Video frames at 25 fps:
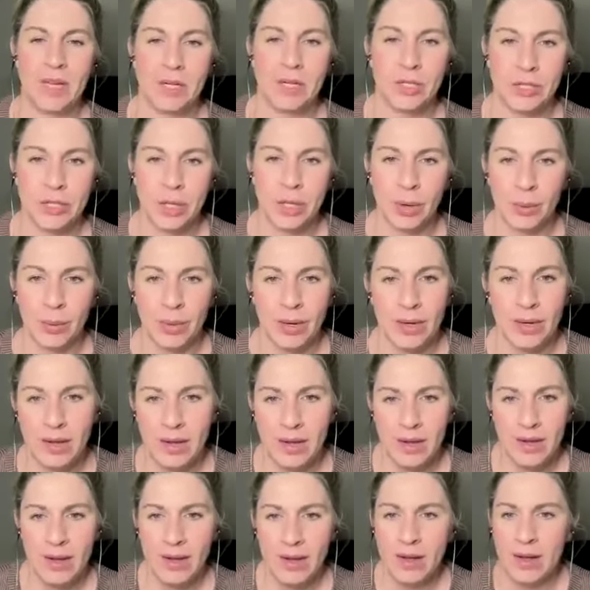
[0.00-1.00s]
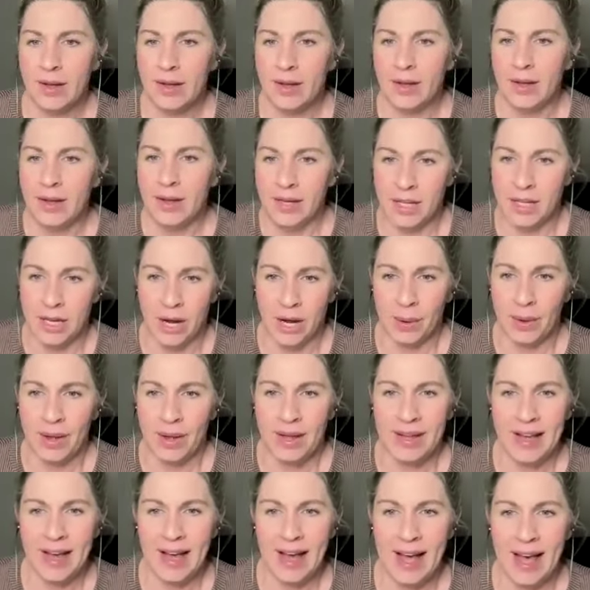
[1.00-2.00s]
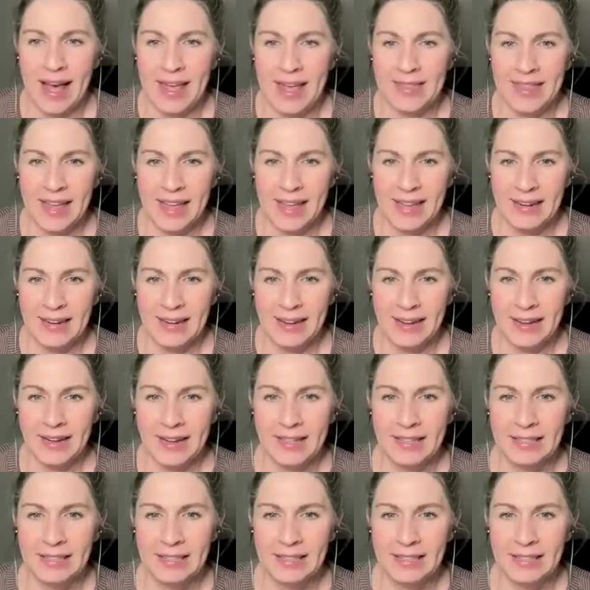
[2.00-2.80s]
So, you know, and then